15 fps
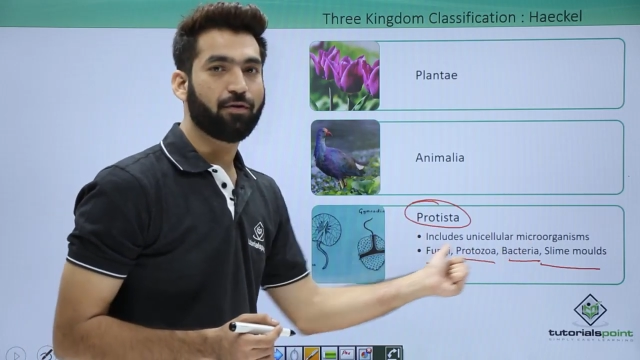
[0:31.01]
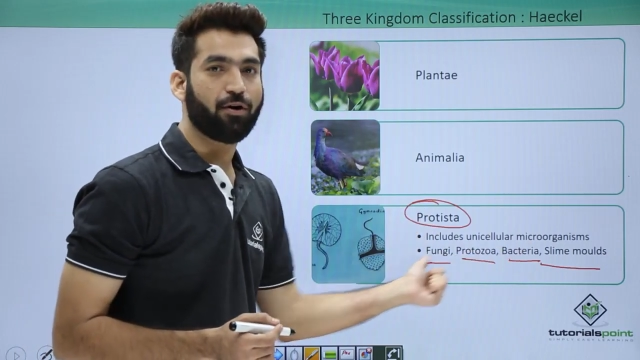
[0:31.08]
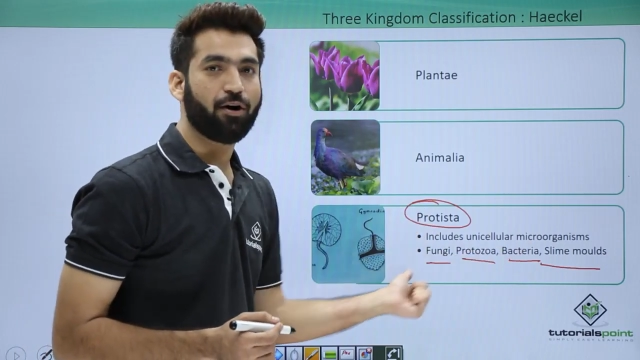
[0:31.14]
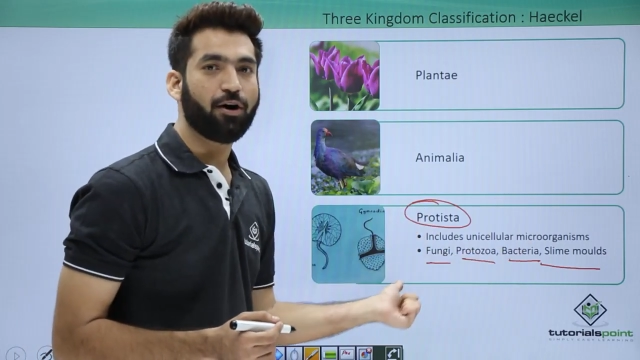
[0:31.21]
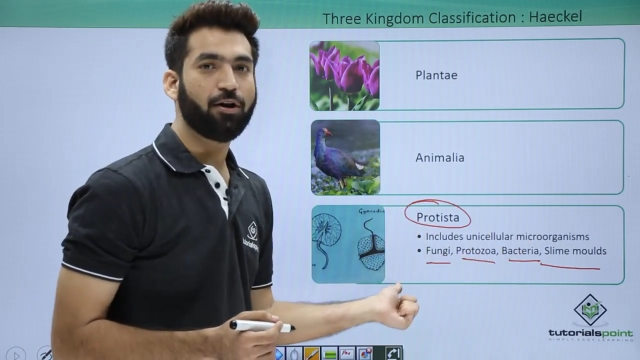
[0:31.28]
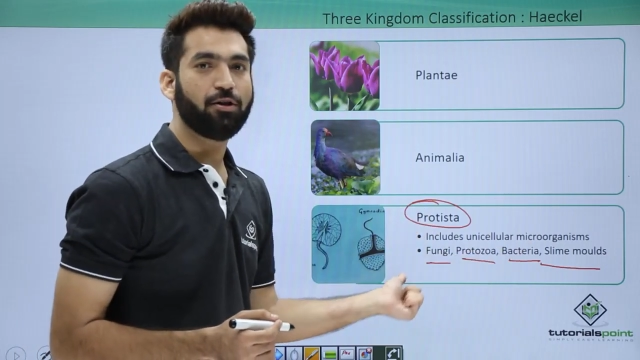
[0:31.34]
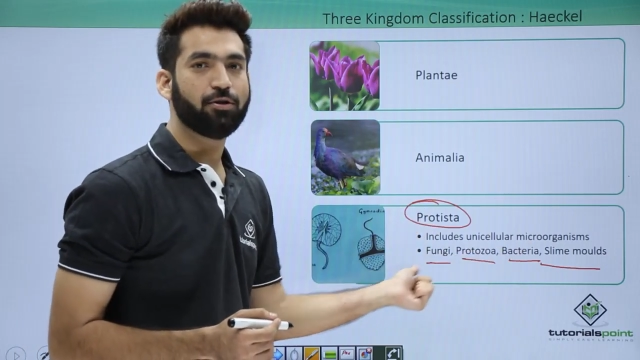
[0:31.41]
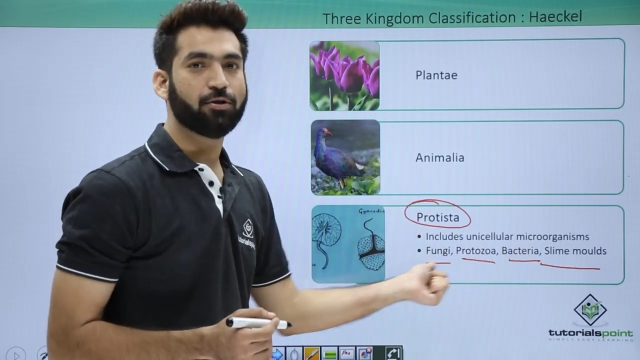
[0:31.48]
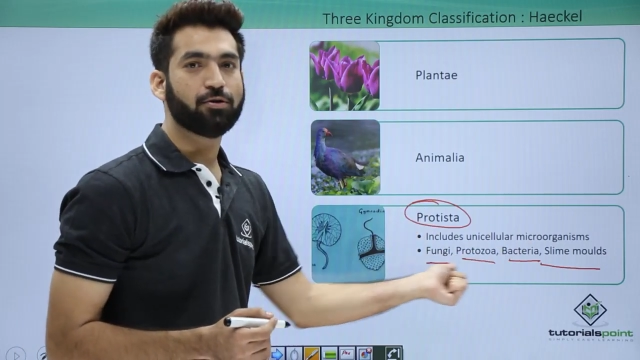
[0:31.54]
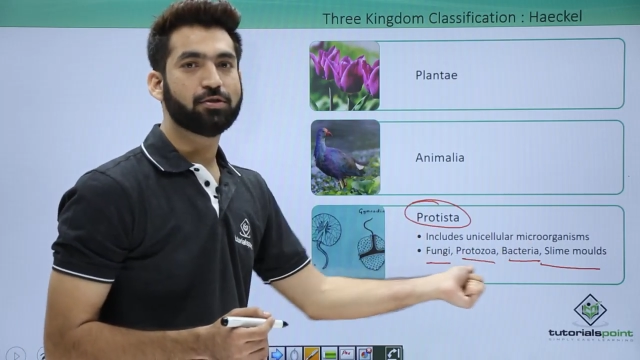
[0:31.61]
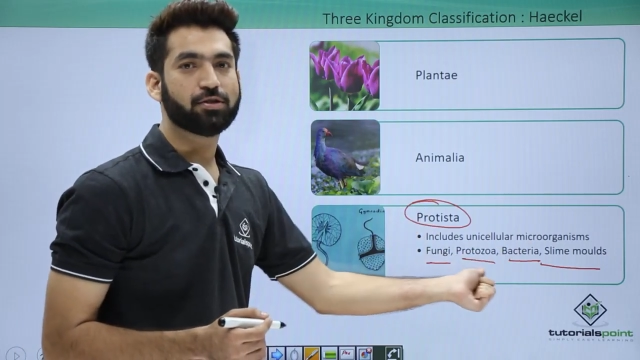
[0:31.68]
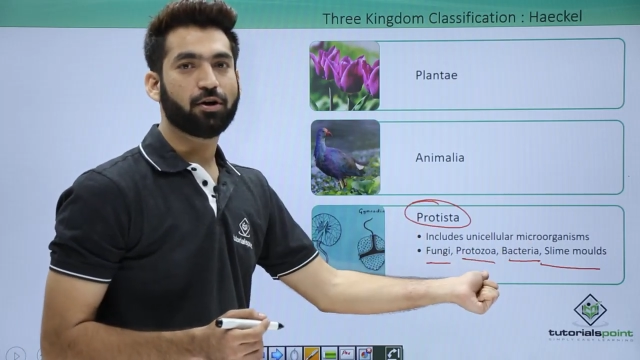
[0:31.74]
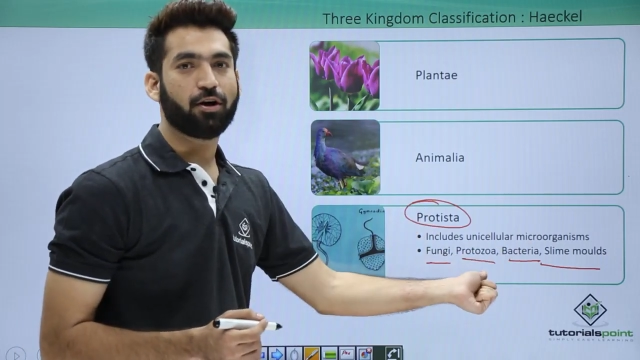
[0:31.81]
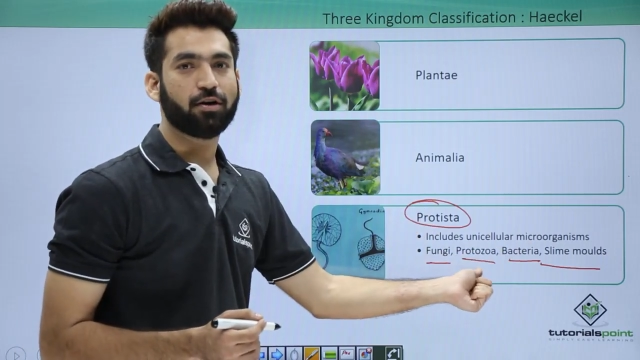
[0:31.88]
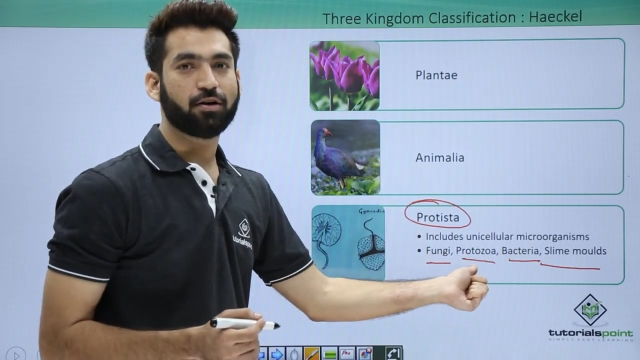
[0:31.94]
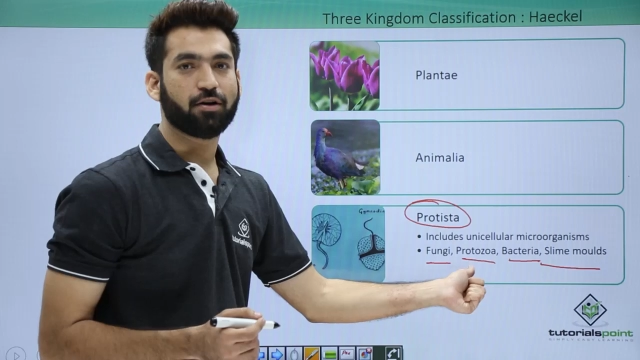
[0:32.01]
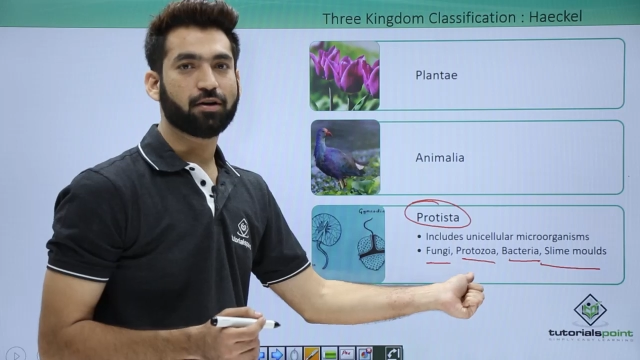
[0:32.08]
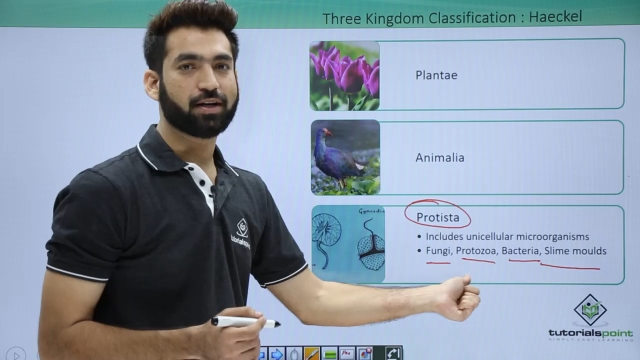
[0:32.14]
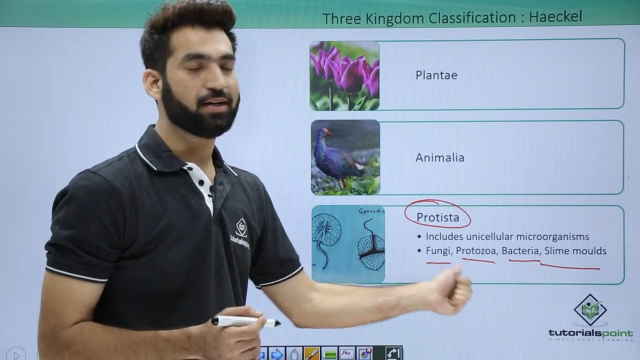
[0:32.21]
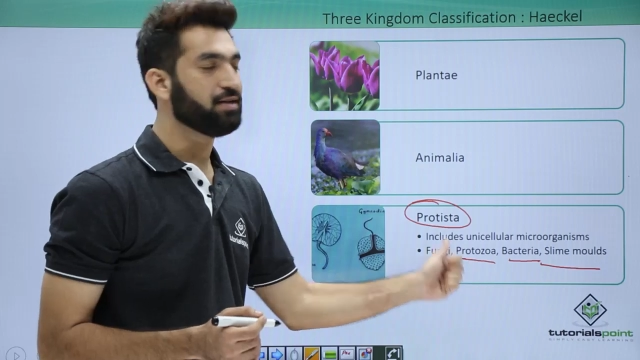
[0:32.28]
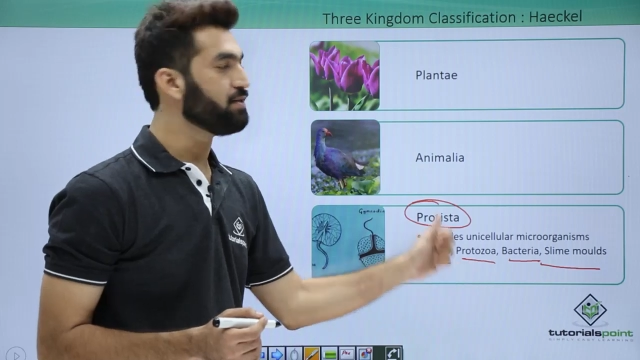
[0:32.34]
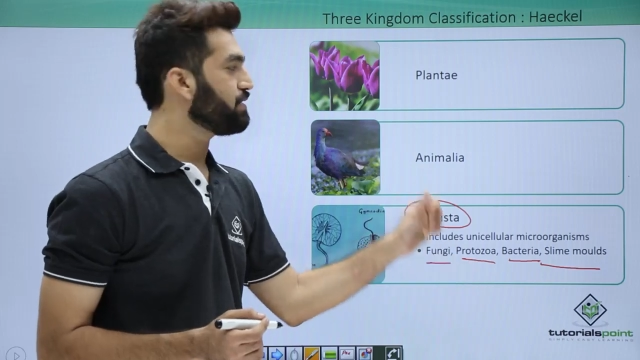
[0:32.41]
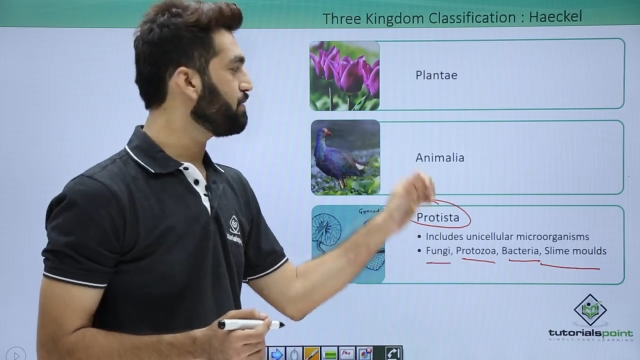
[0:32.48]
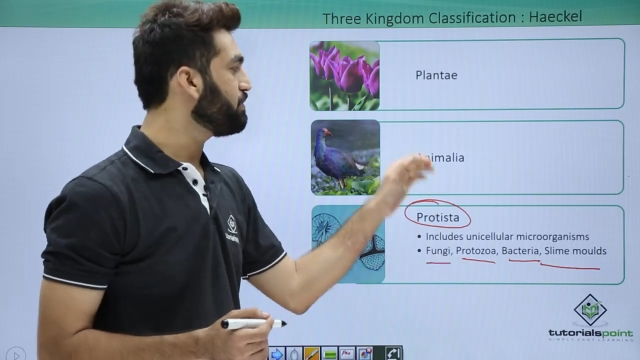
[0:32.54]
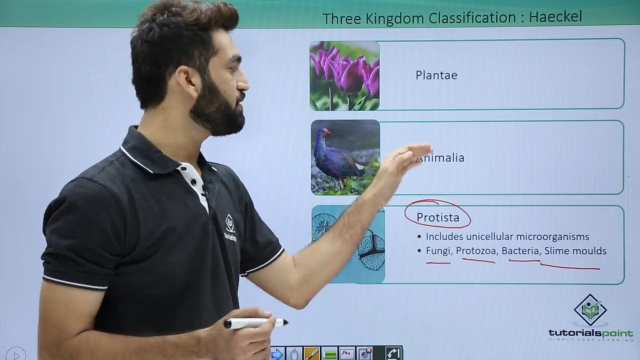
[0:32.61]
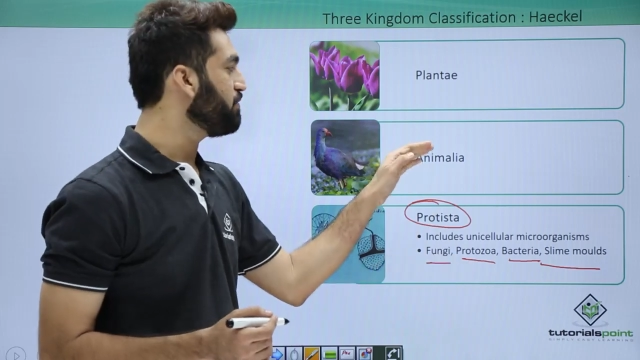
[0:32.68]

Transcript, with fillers: all those odd organisms